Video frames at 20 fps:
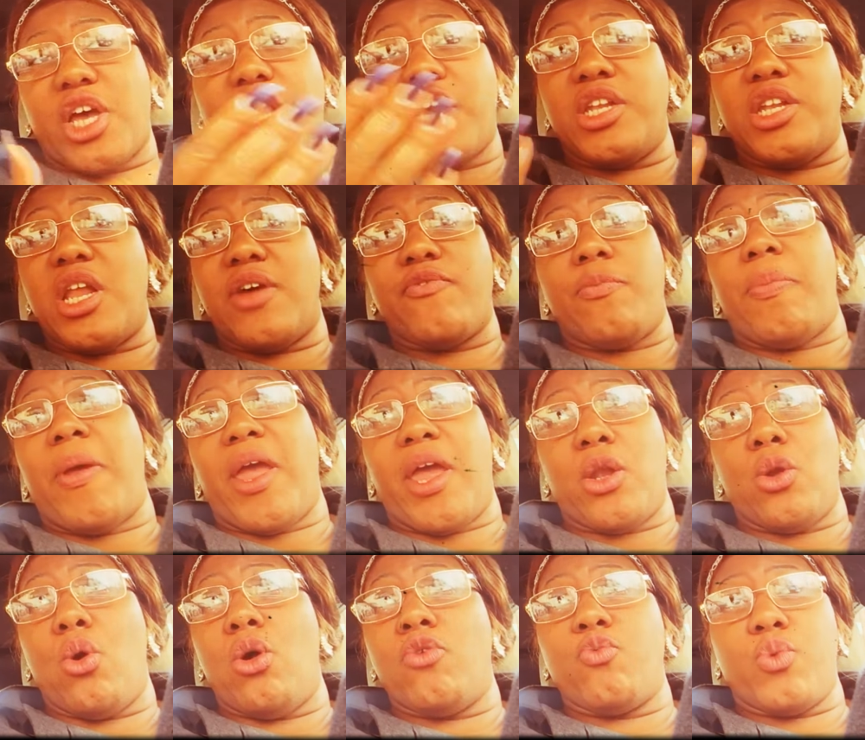I could never pay
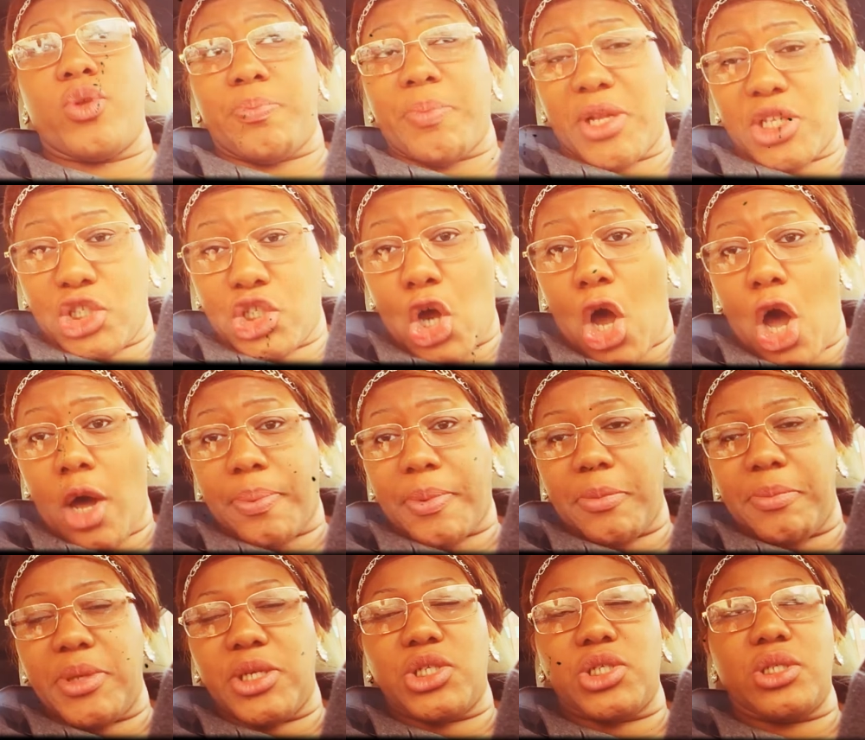it off with my job
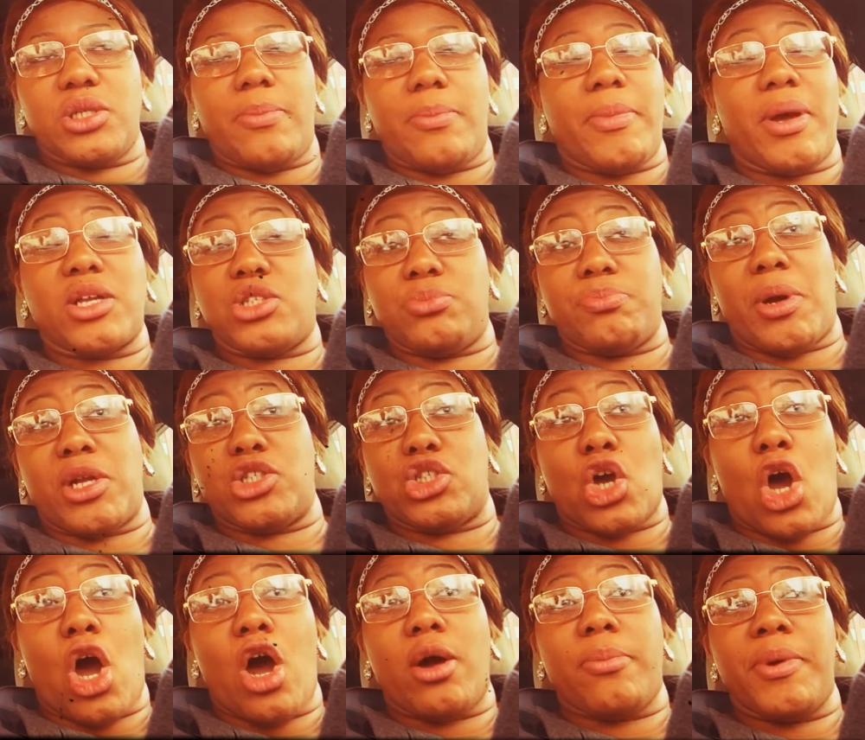commission, my, my
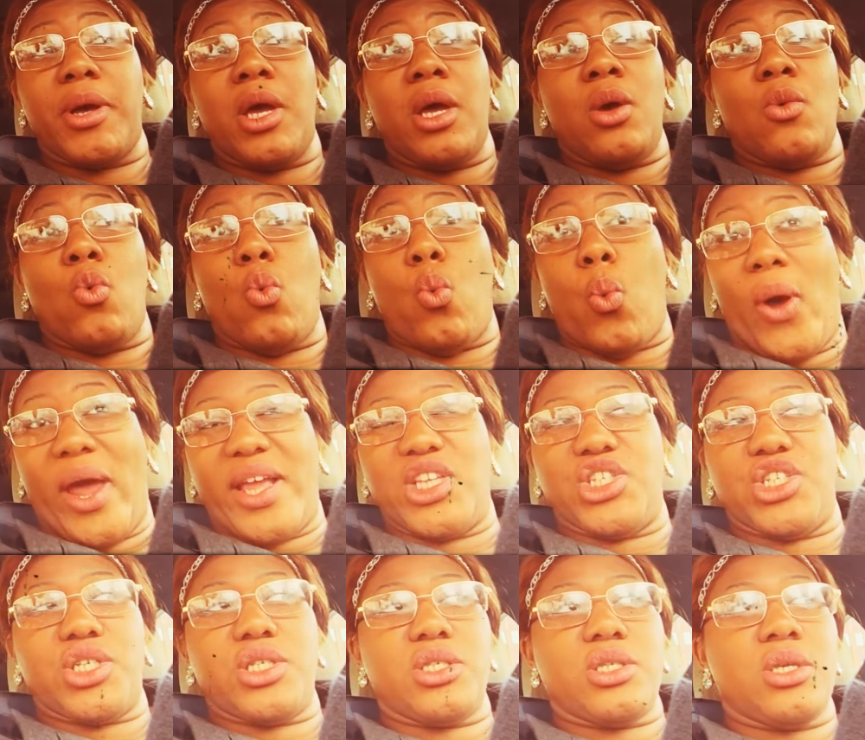job
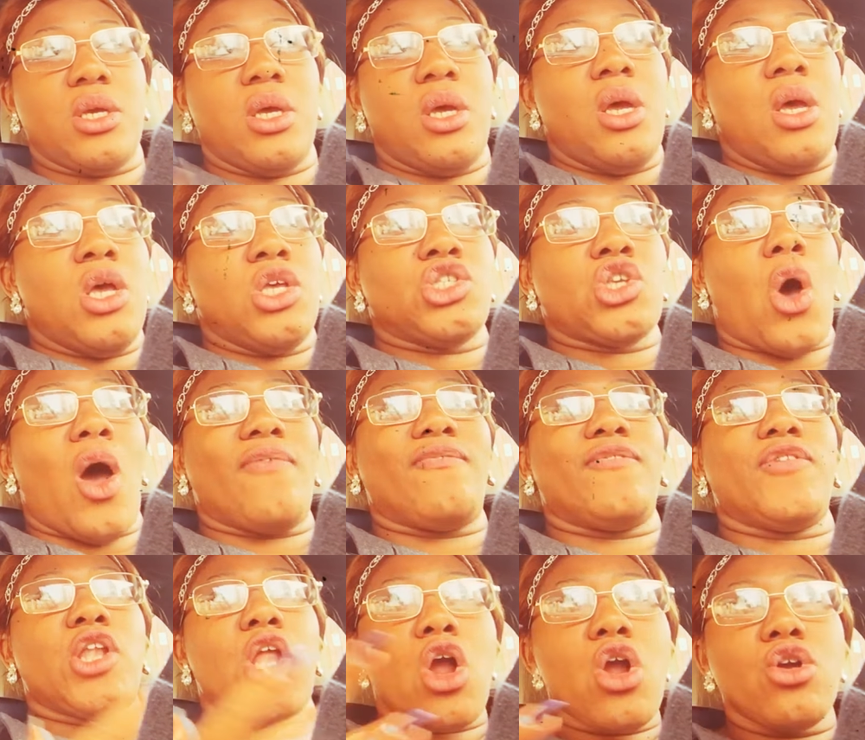wages. So I've
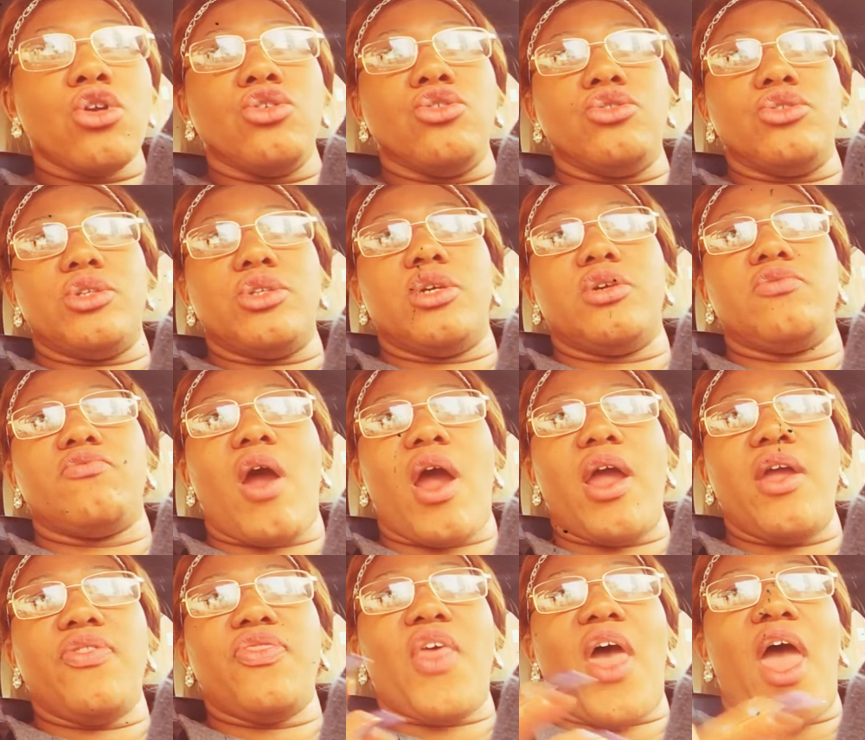learned,
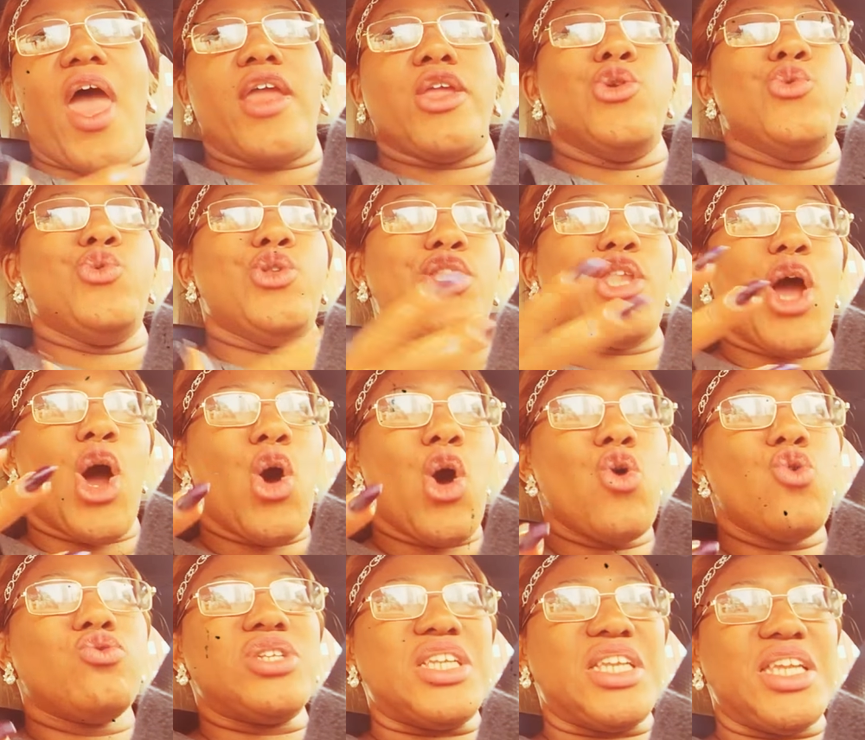right, that you
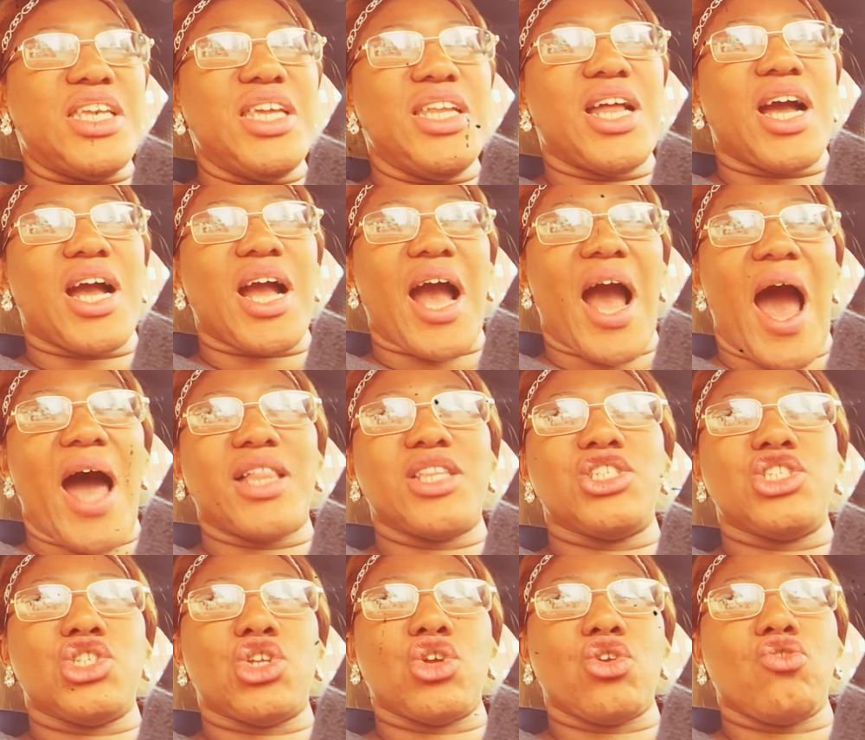don't need a
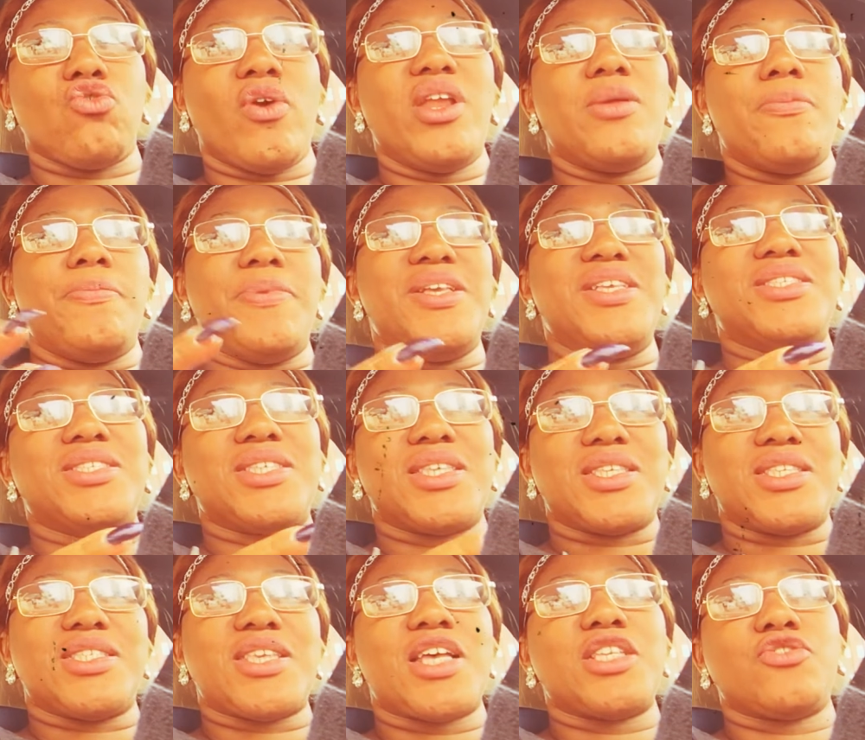college degree to be
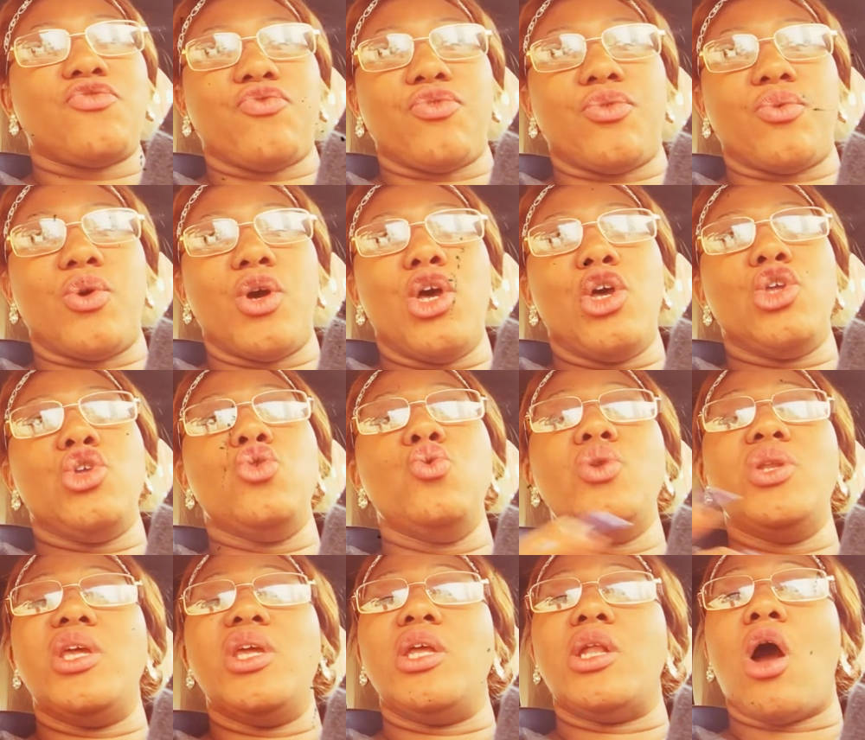successful.
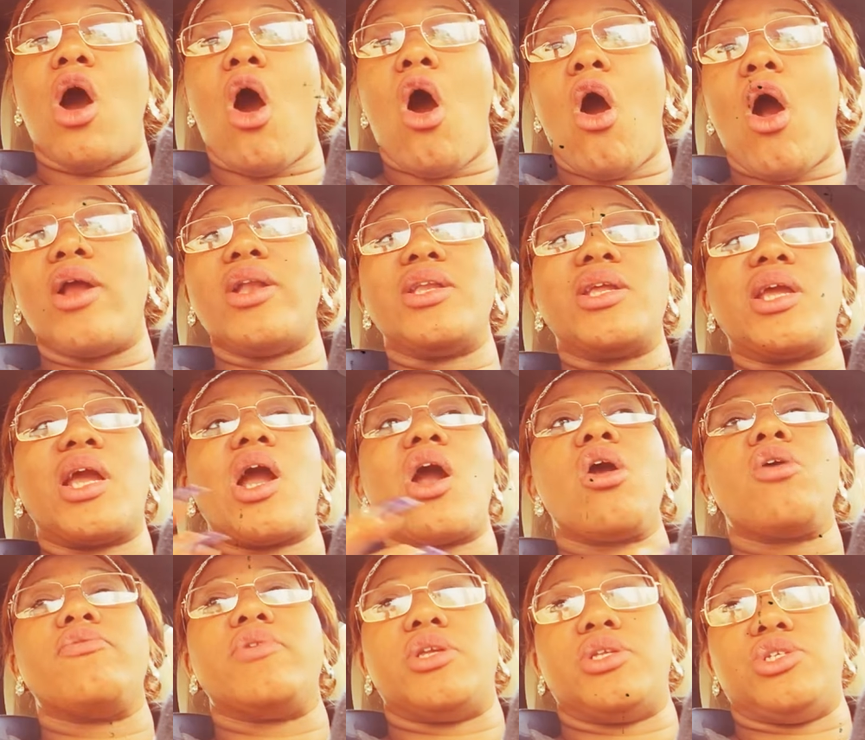You need heart and
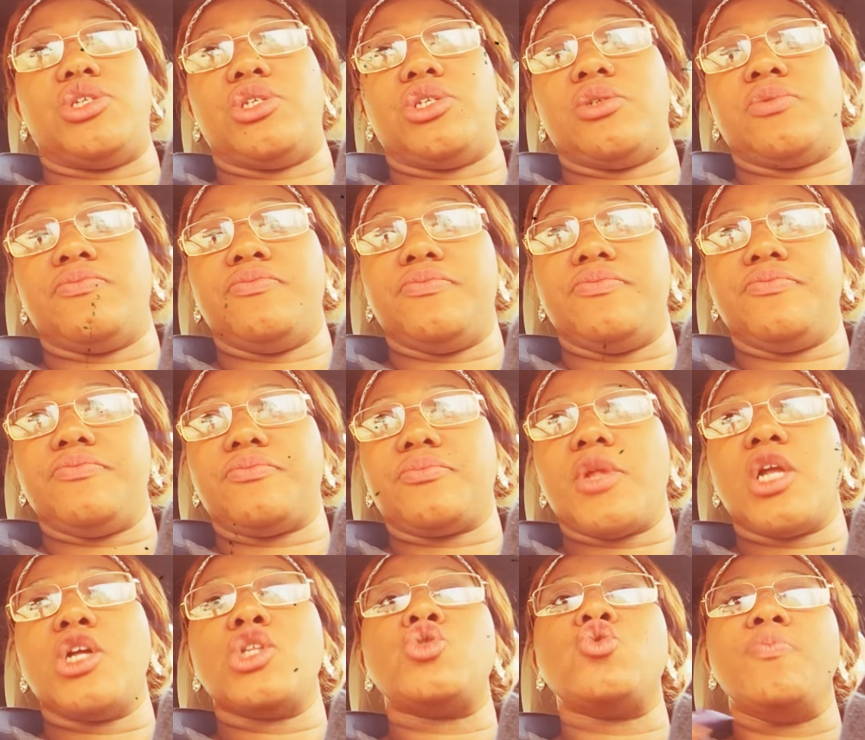courage
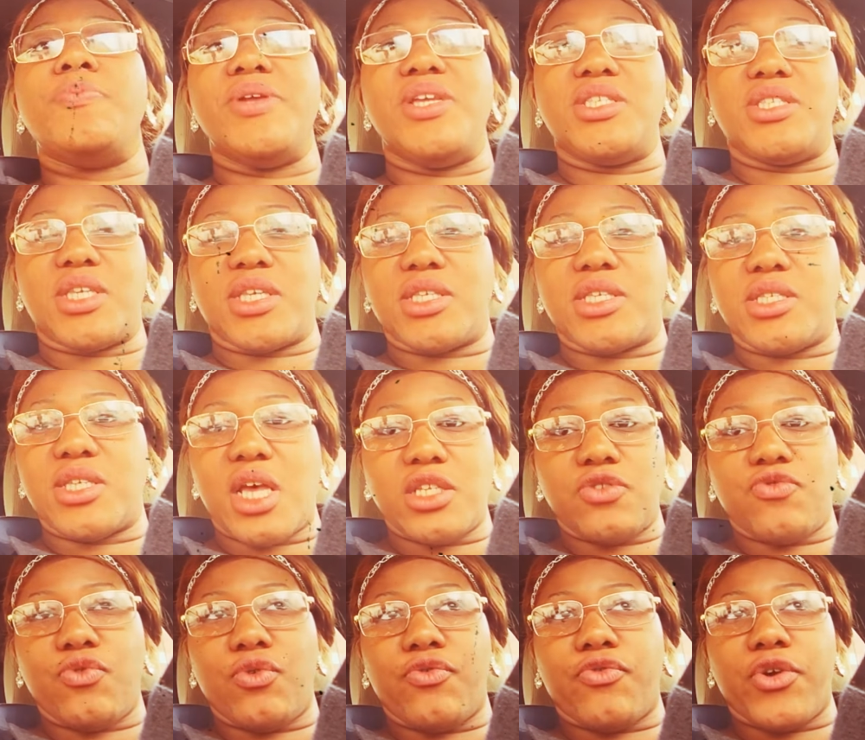to be
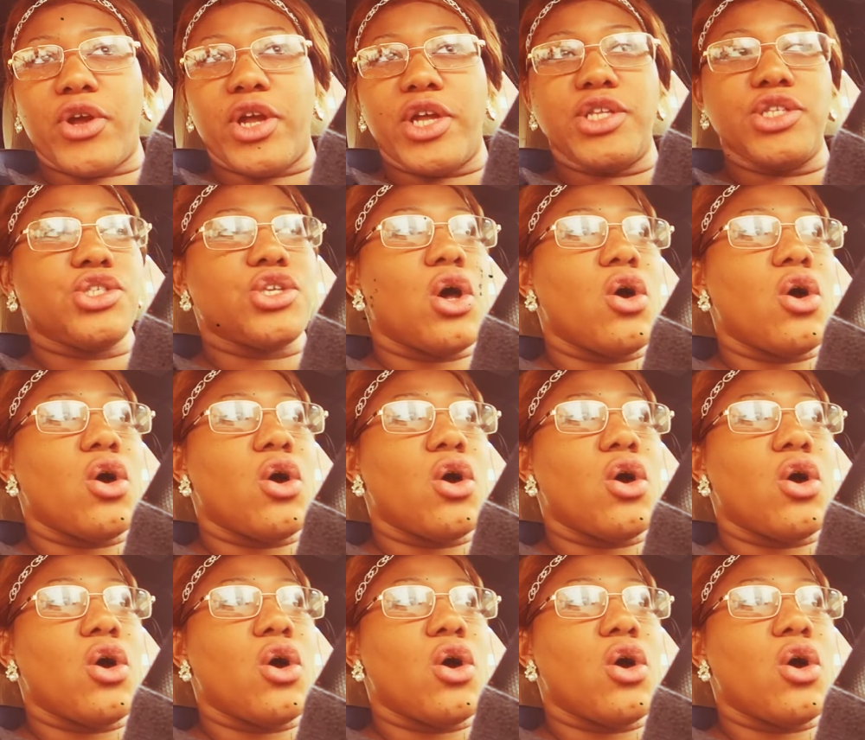successful, friends.